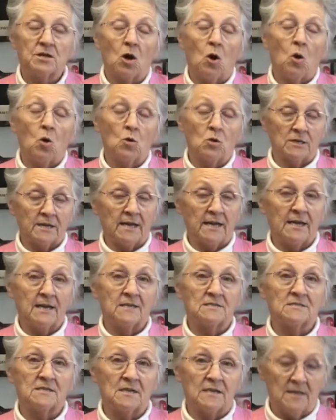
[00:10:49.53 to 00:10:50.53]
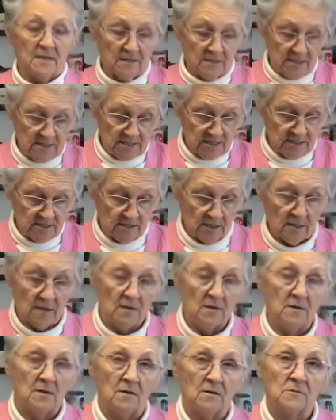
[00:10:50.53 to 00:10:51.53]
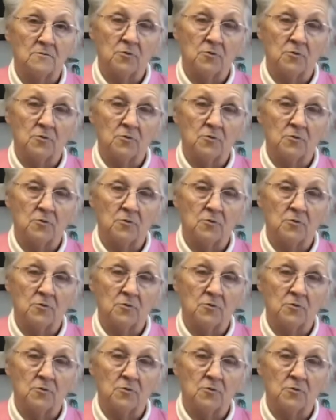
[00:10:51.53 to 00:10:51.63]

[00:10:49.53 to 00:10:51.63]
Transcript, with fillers: cold eggs in this uh,